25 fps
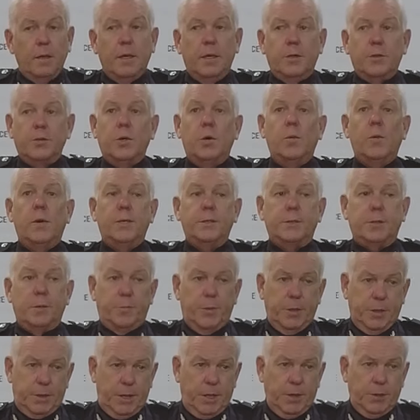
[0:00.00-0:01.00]
There's always the
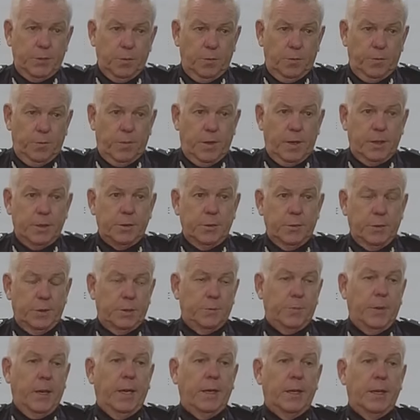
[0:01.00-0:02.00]
potential for us to
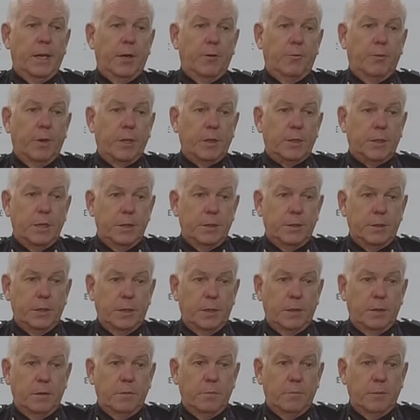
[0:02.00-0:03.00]
expand our drug
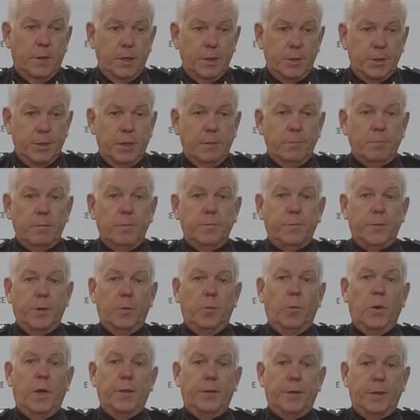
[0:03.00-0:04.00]
testing regime,
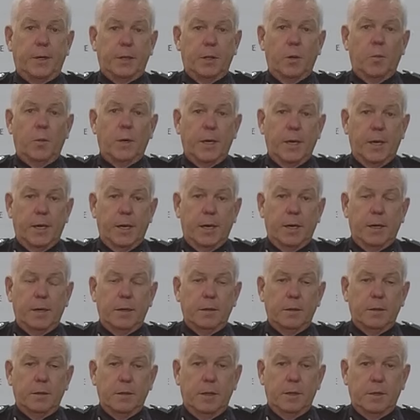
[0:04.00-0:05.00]
but one thing that we
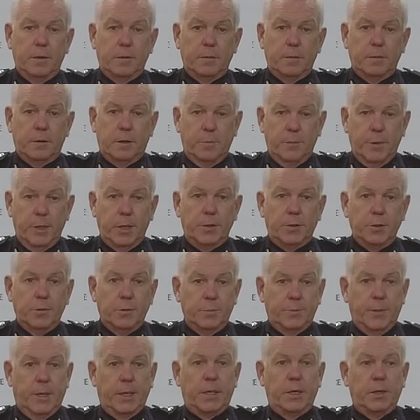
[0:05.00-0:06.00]
are committed to
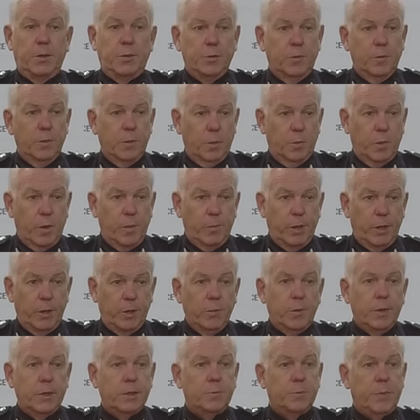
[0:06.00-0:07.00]
is making sure that when we
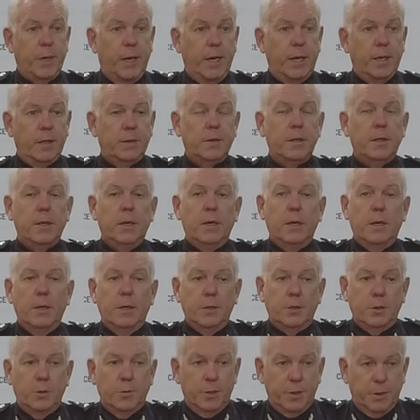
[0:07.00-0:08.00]
do expand
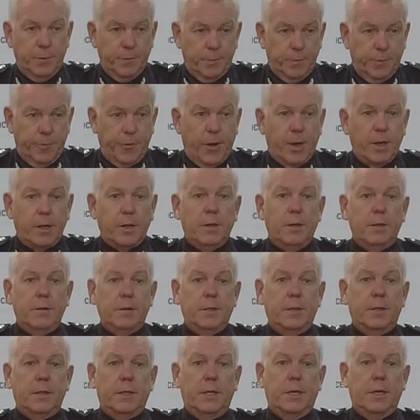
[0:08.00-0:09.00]
to a different drug,
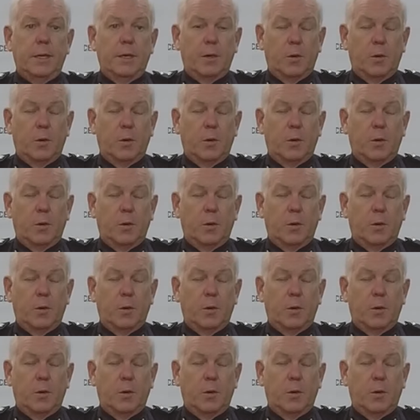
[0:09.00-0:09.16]
that the